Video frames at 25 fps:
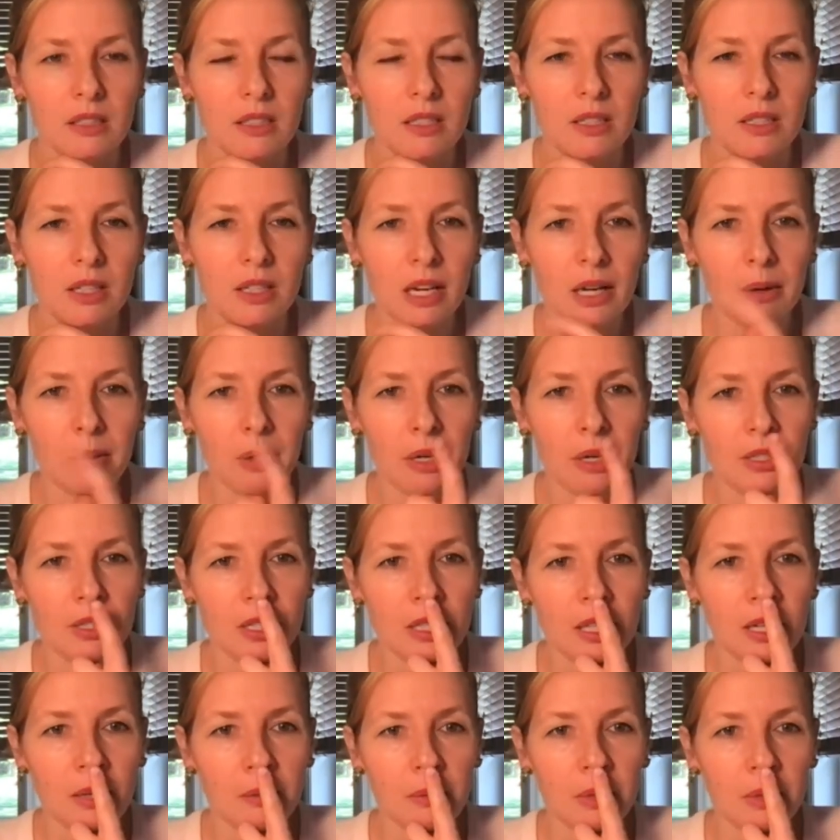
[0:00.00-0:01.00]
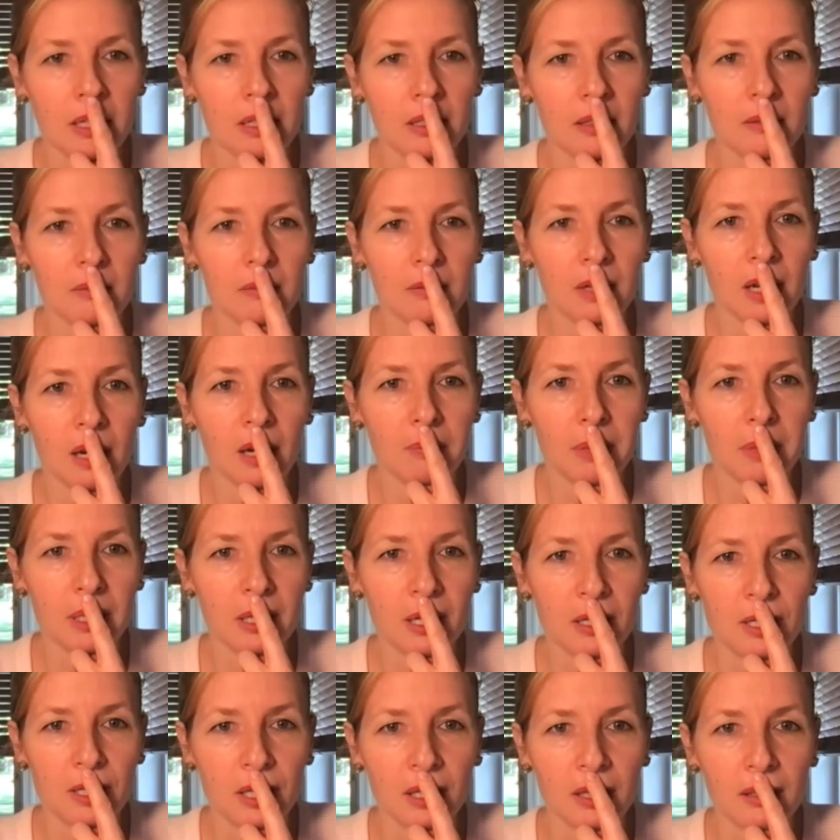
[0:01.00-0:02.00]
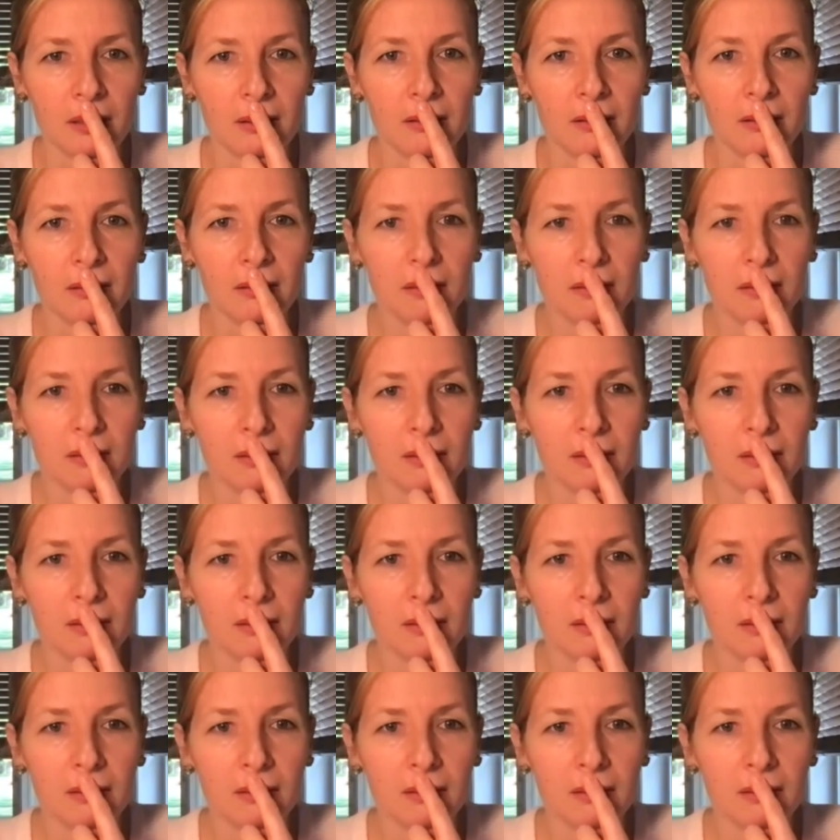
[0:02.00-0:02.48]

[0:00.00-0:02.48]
to that question that I might not be touching on.